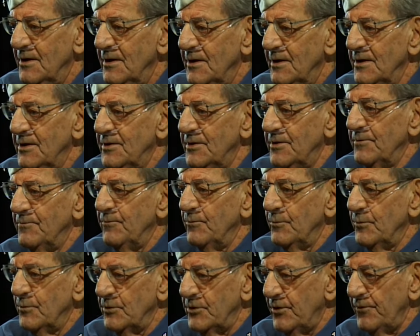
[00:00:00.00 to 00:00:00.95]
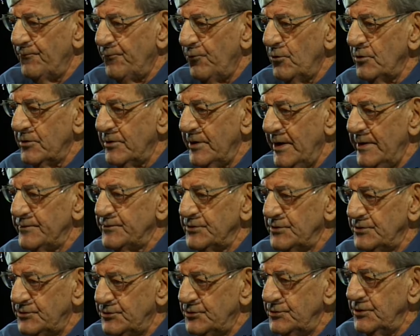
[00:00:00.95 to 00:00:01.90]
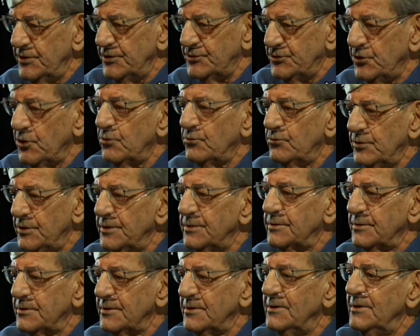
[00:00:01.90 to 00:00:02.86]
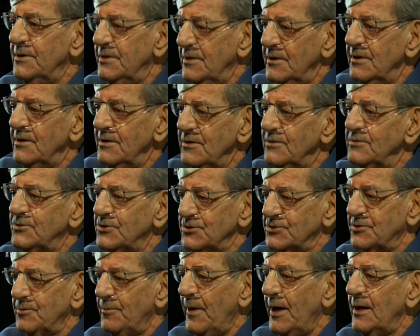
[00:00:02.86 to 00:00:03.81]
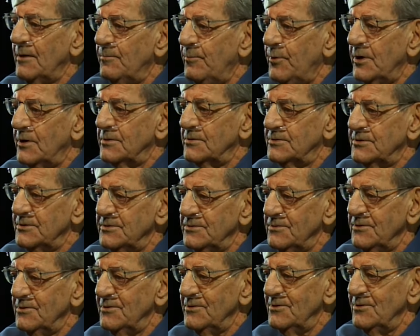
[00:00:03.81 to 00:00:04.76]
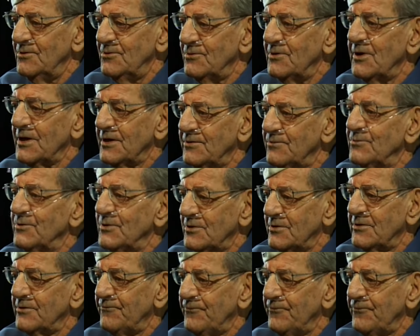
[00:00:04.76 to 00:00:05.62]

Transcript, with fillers: With their photographs, it, it showed that uh, just the bottom part, you know, like a, a field.